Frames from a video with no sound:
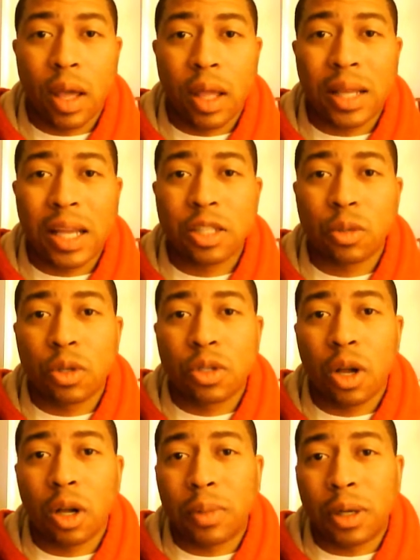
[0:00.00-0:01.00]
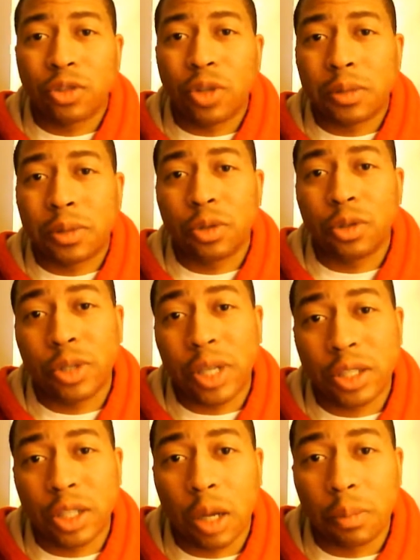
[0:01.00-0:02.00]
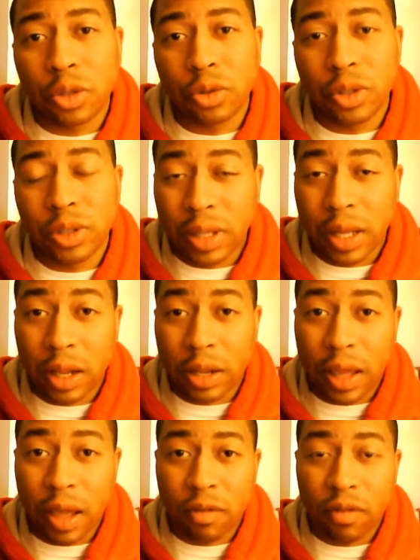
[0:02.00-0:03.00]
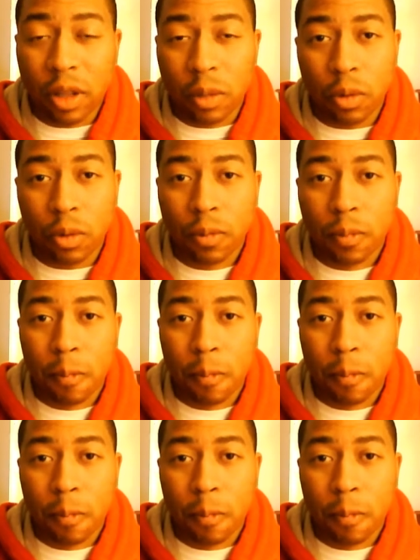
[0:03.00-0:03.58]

And lastly, we'll talk about transportation opportunities that they have available.